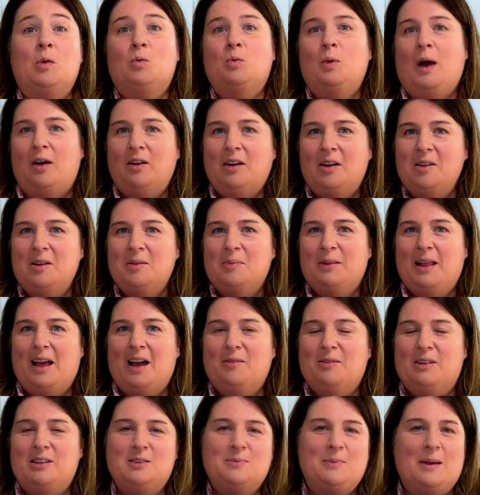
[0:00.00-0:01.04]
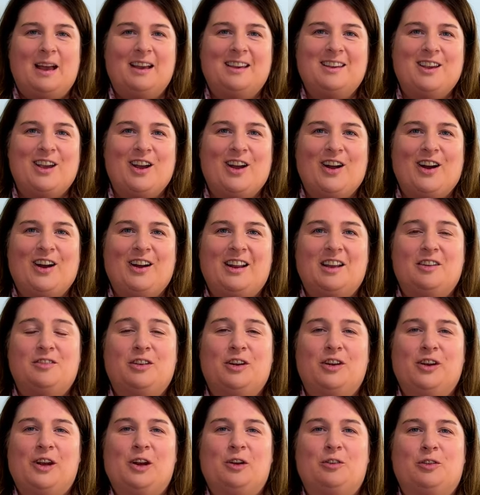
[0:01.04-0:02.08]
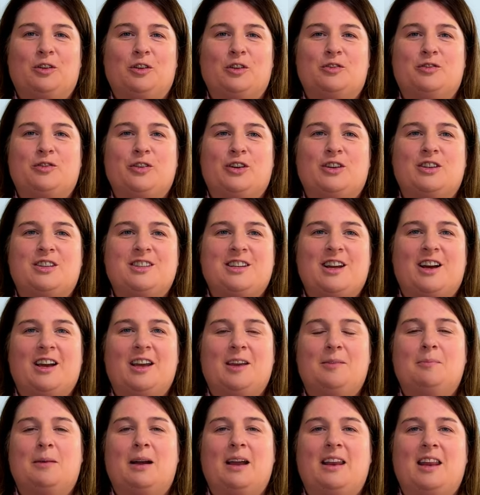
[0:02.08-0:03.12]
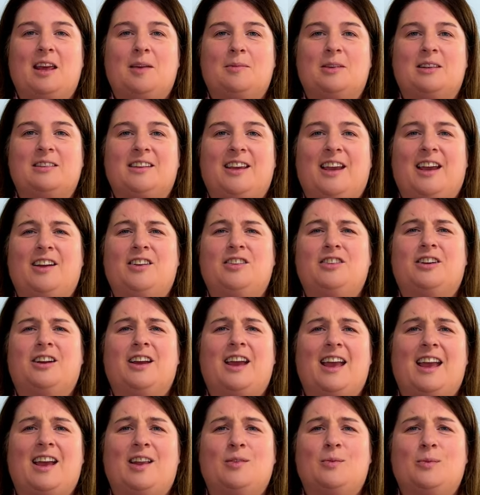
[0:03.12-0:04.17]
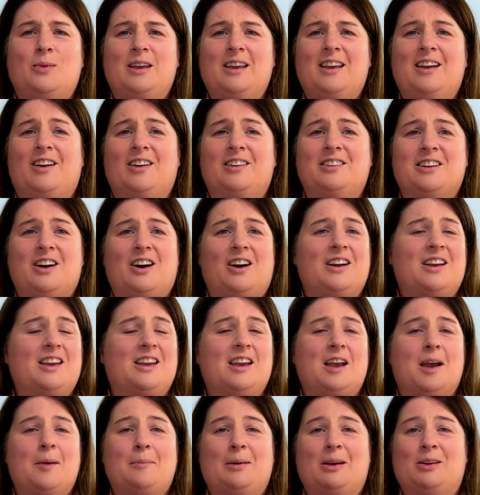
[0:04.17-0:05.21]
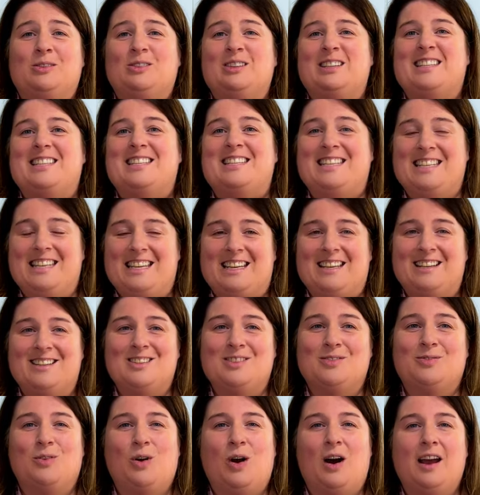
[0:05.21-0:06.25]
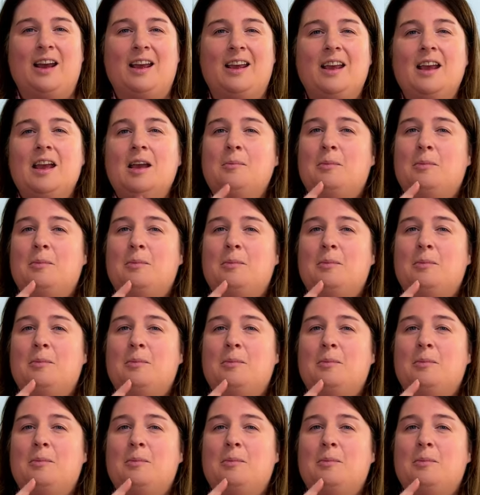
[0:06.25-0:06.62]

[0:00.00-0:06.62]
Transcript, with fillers: Welcome to Ploughman's Backyard. If you're here for the first time, my name is Kendra and we are talking about seeds. Why?